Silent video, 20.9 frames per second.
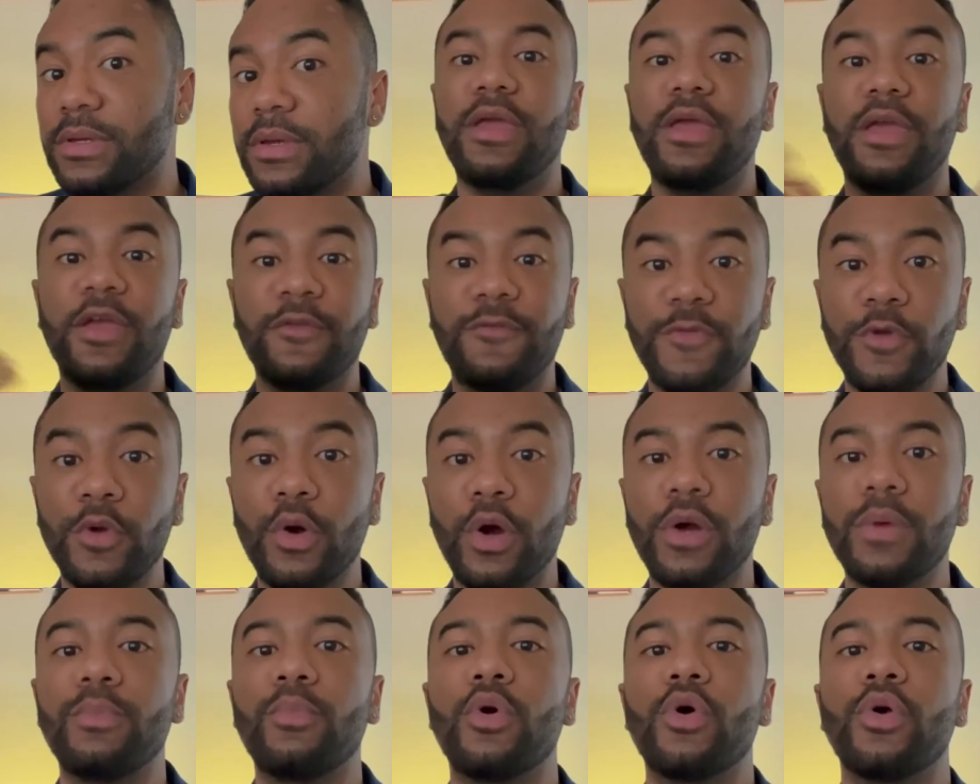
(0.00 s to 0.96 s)
If you are
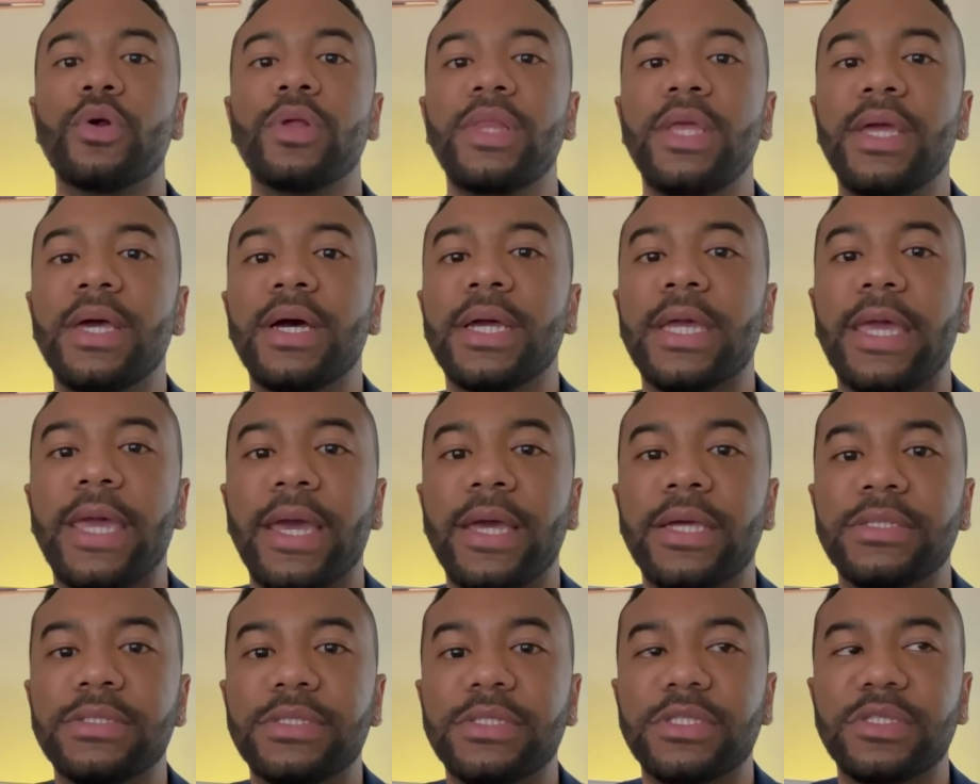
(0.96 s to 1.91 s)
morally
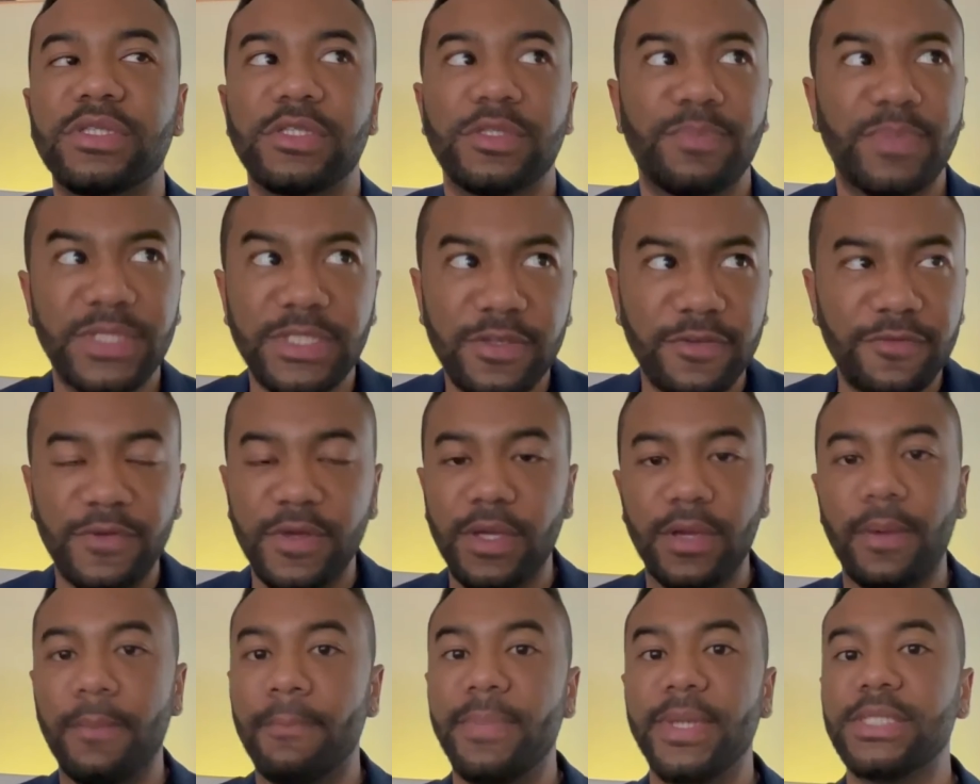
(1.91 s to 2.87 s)
against specific
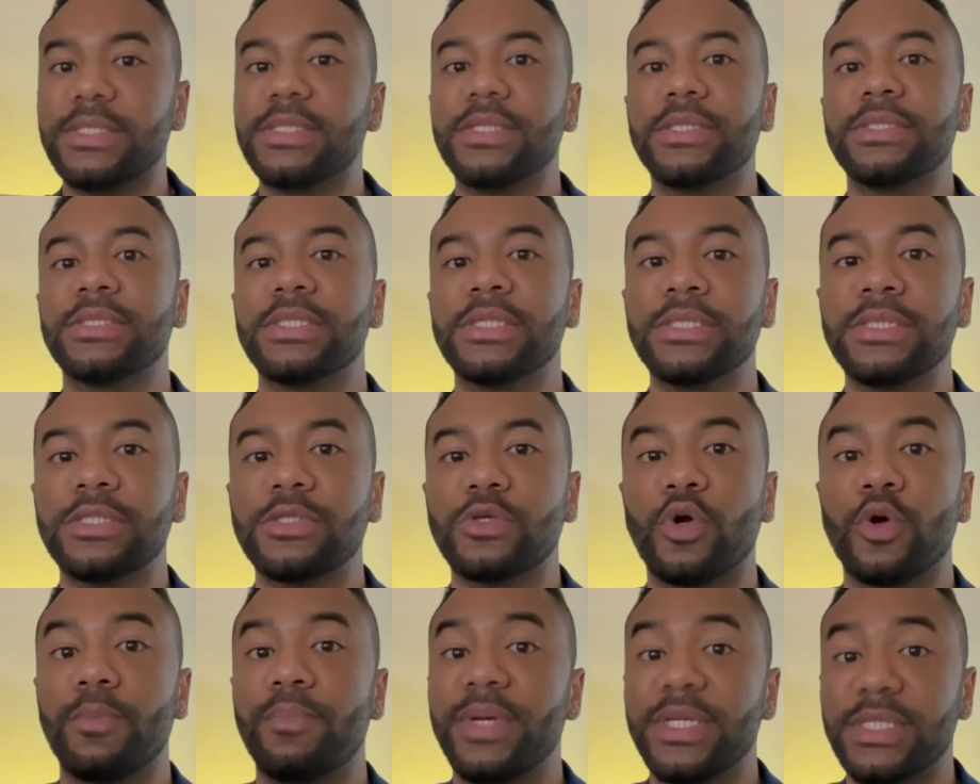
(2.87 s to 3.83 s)
businesses or
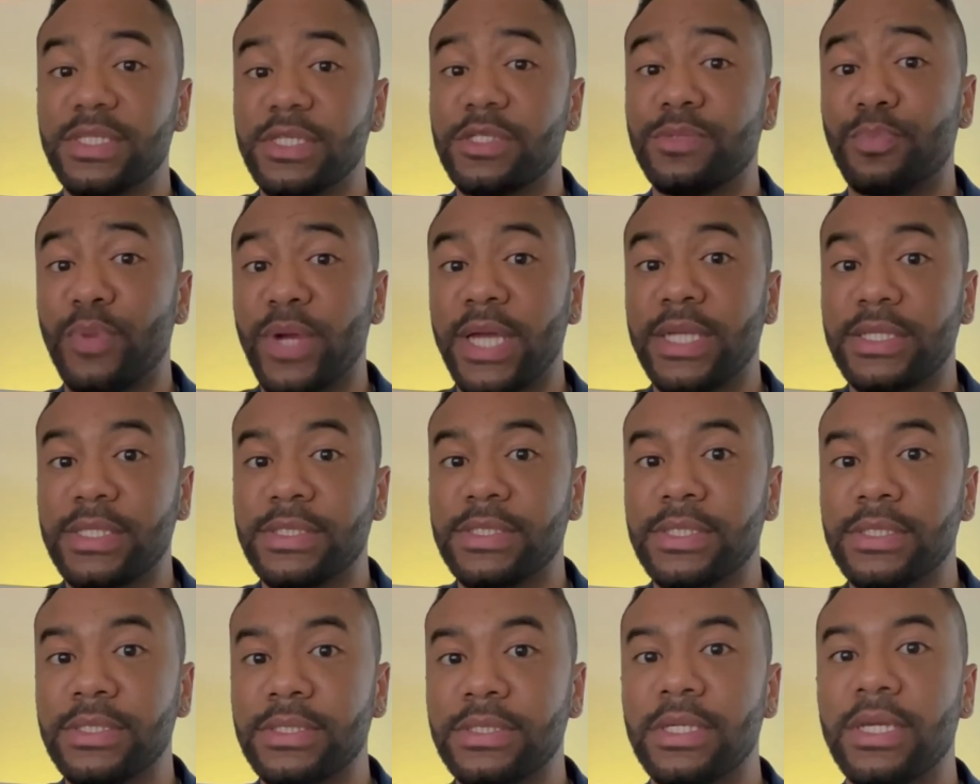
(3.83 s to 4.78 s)
business
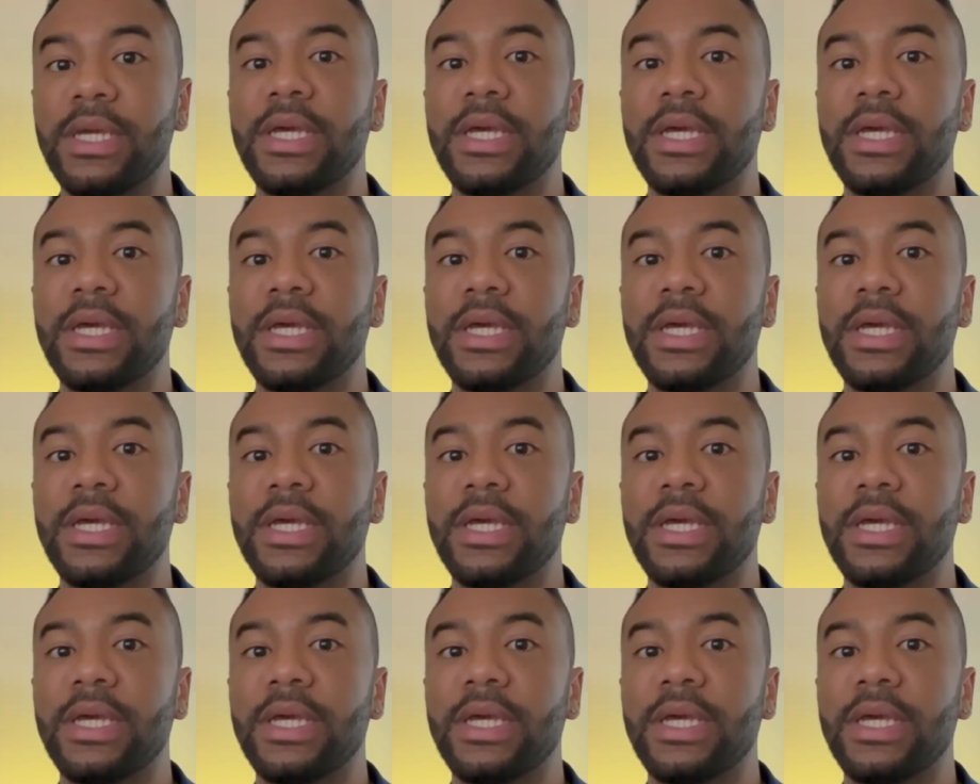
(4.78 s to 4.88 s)
practices,